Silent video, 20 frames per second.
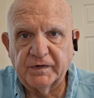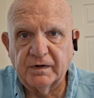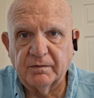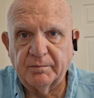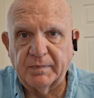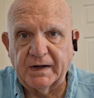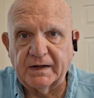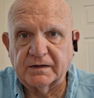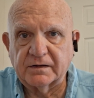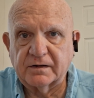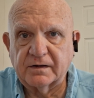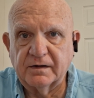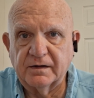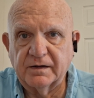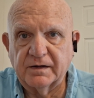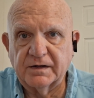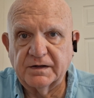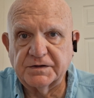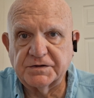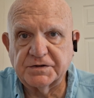about the
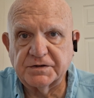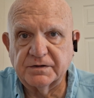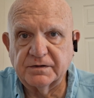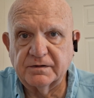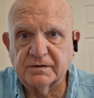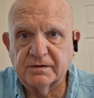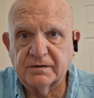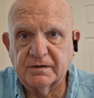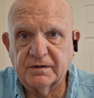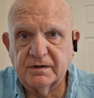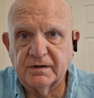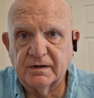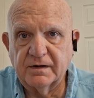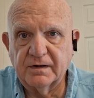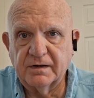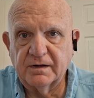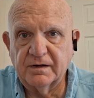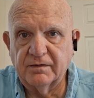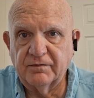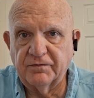condition
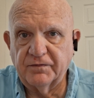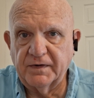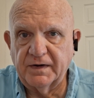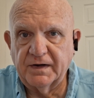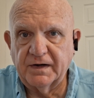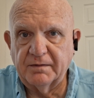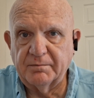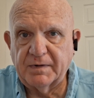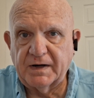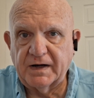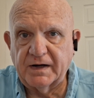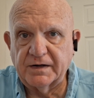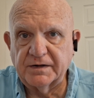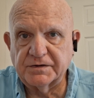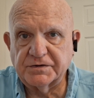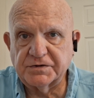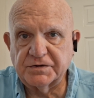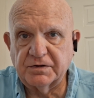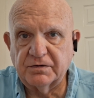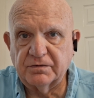of anybody's
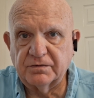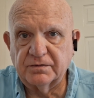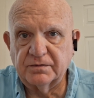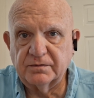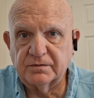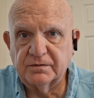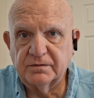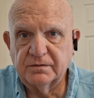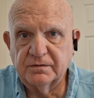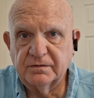soul